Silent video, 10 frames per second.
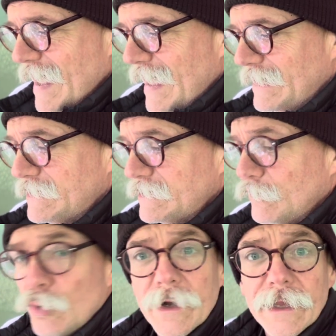added
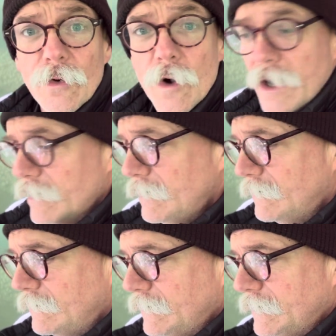some boiling water
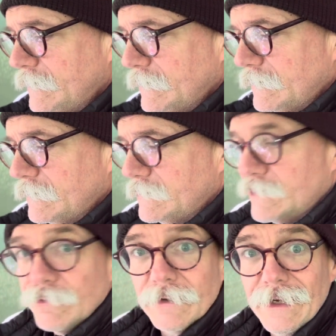
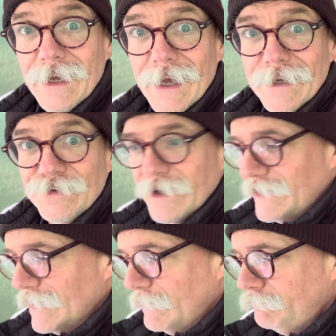to
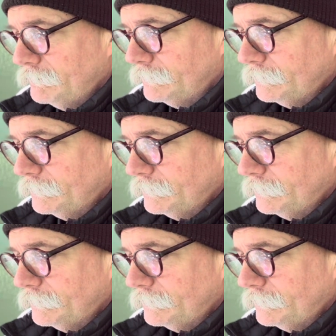rehydrate them,